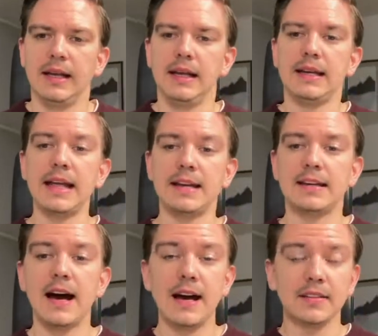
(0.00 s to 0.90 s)
Then
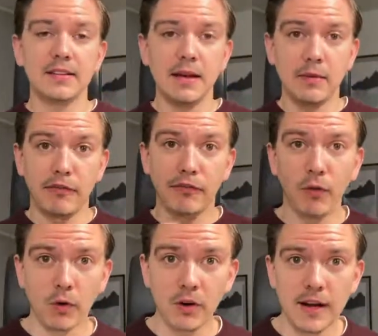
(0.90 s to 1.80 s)
task number
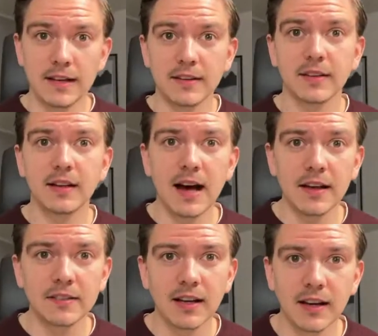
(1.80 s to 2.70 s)
4, and this is the
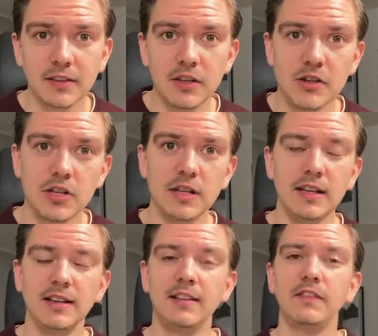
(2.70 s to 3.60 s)
last task usually,
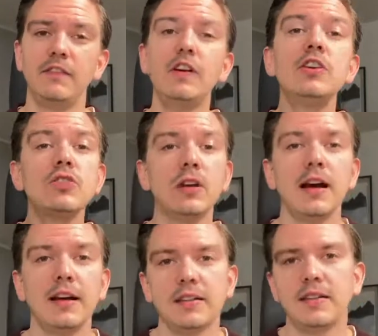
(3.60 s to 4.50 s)
is
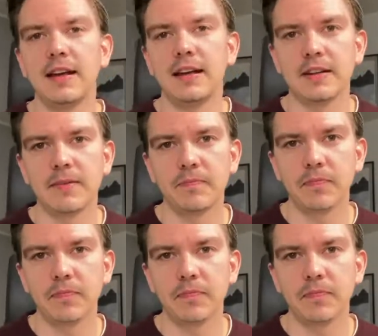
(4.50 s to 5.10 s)
visualizing data.